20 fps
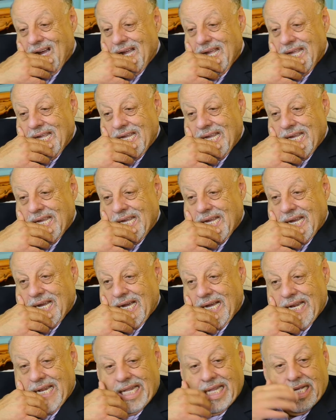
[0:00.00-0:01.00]
I
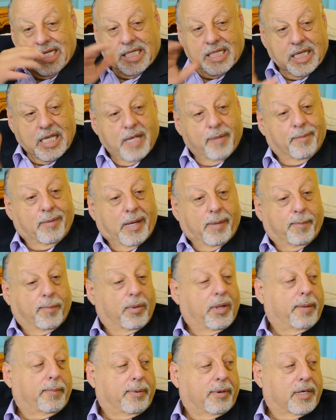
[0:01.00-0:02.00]
kind of like to keep my
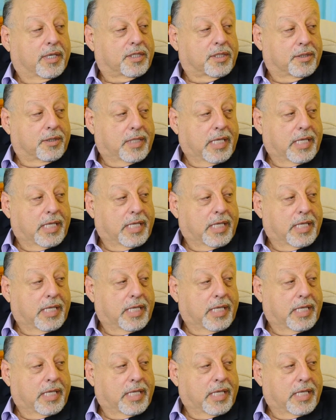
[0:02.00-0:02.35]
blood pressure